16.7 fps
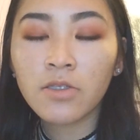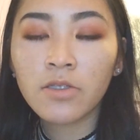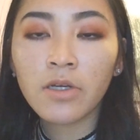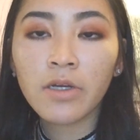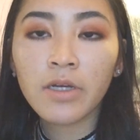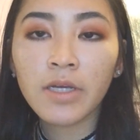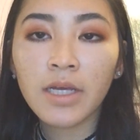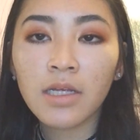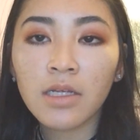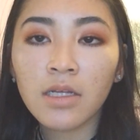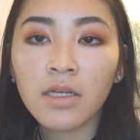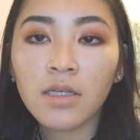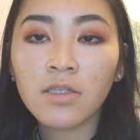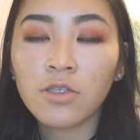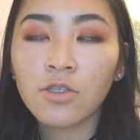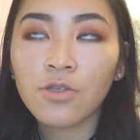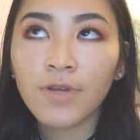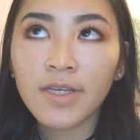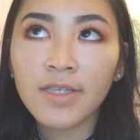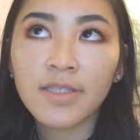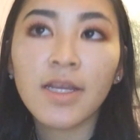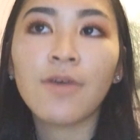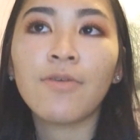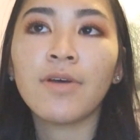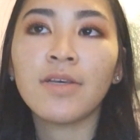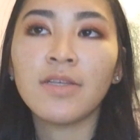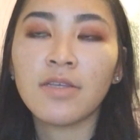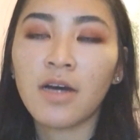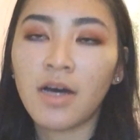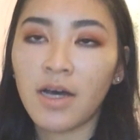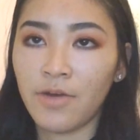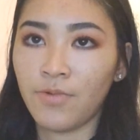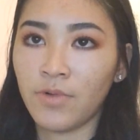don't get as stressed out as
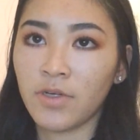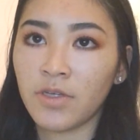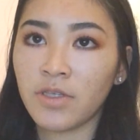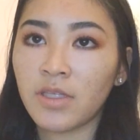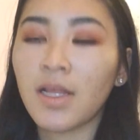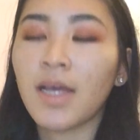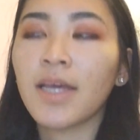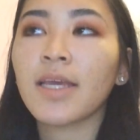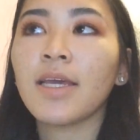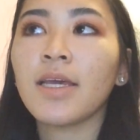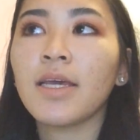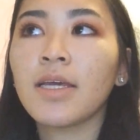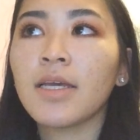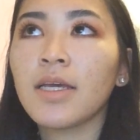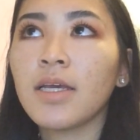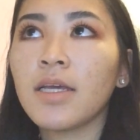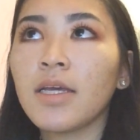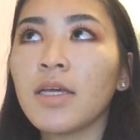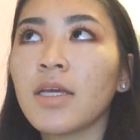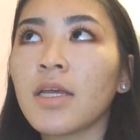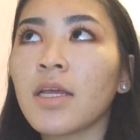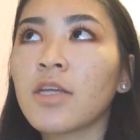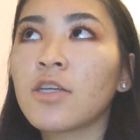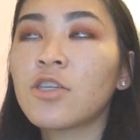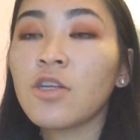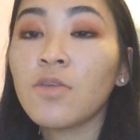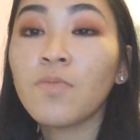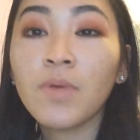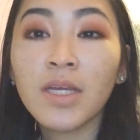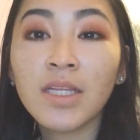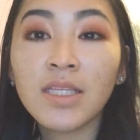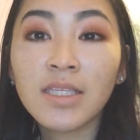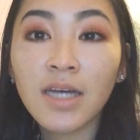I was. Like it should
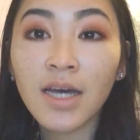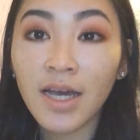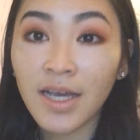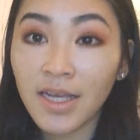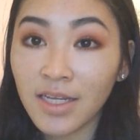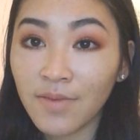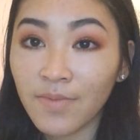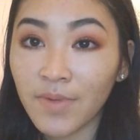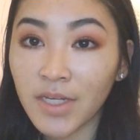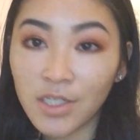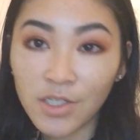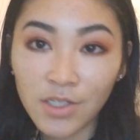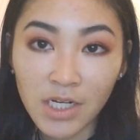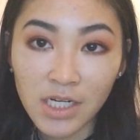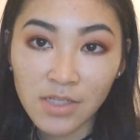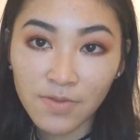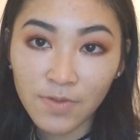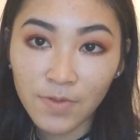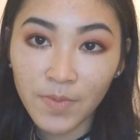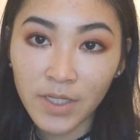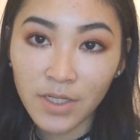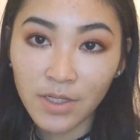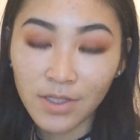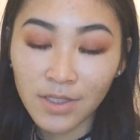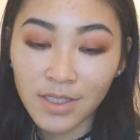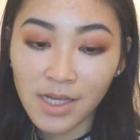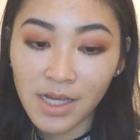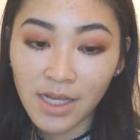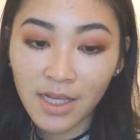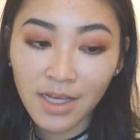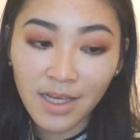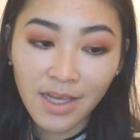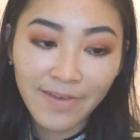be a tiny bit stressful, because
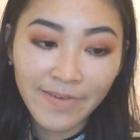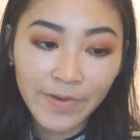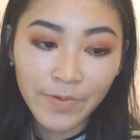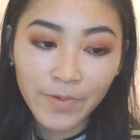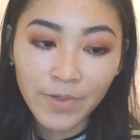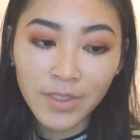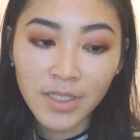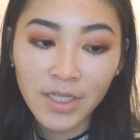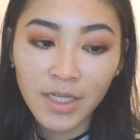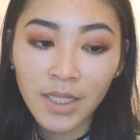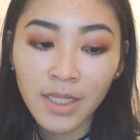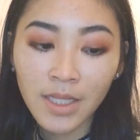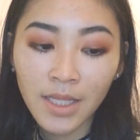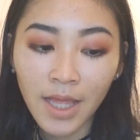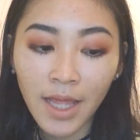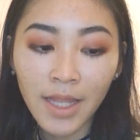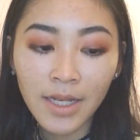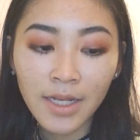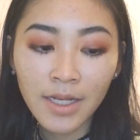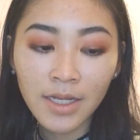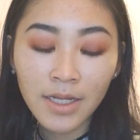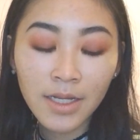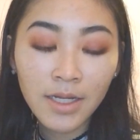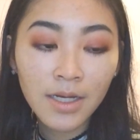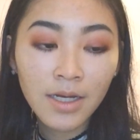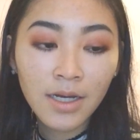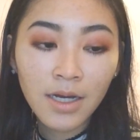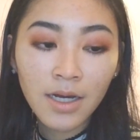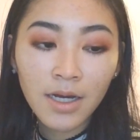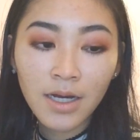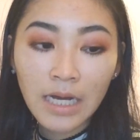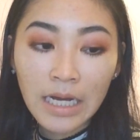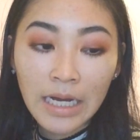like if it wasn't, then
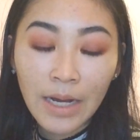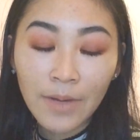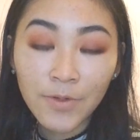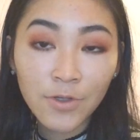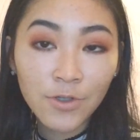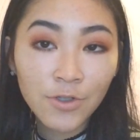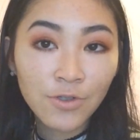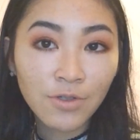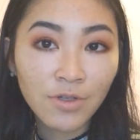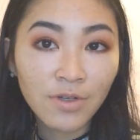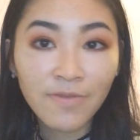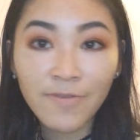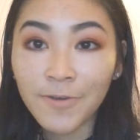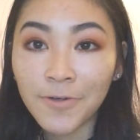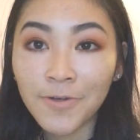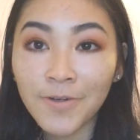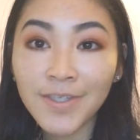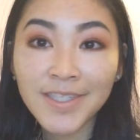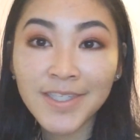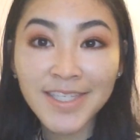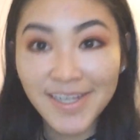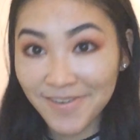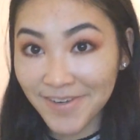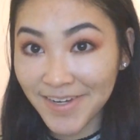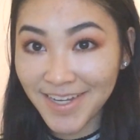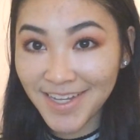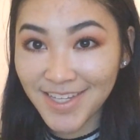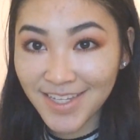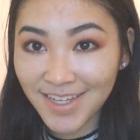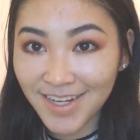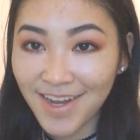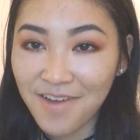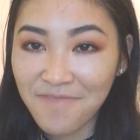I'm not sure if you're
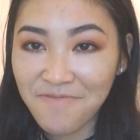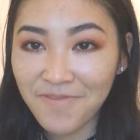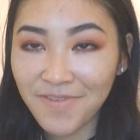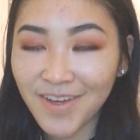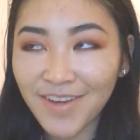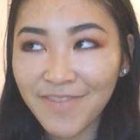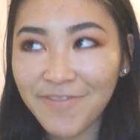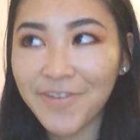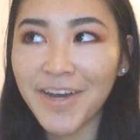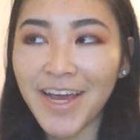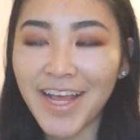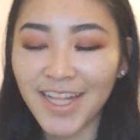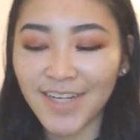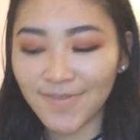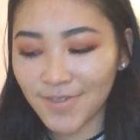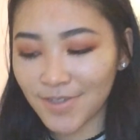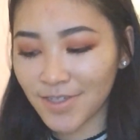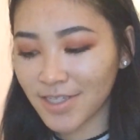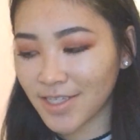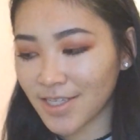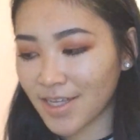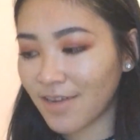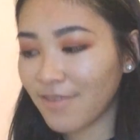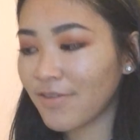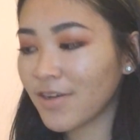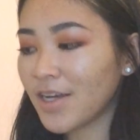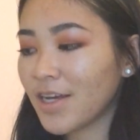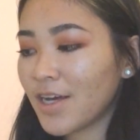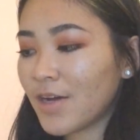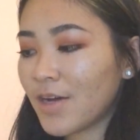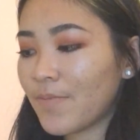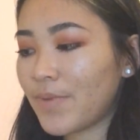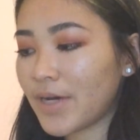serious enough for A-levels and stuff.
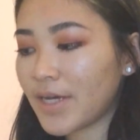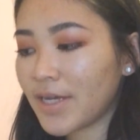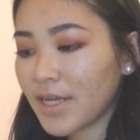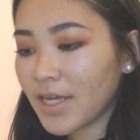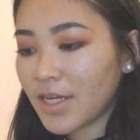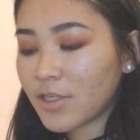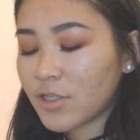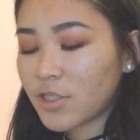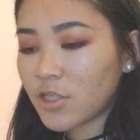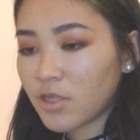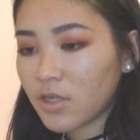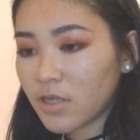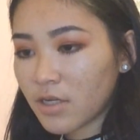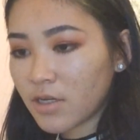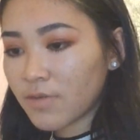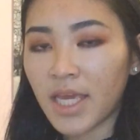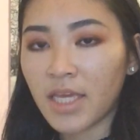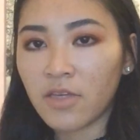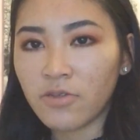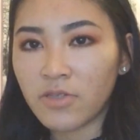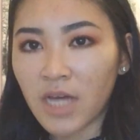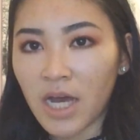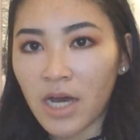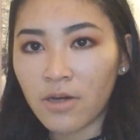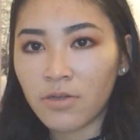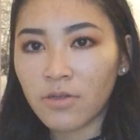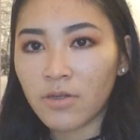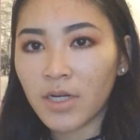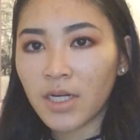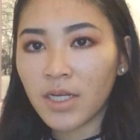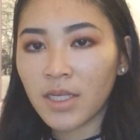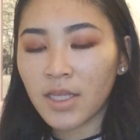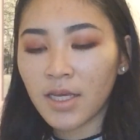But it shouldn't get you down or
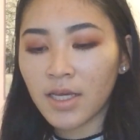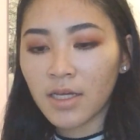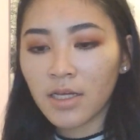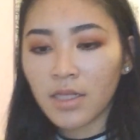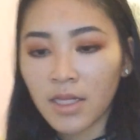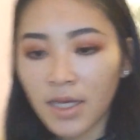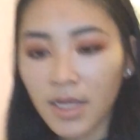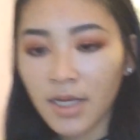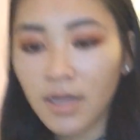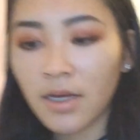anything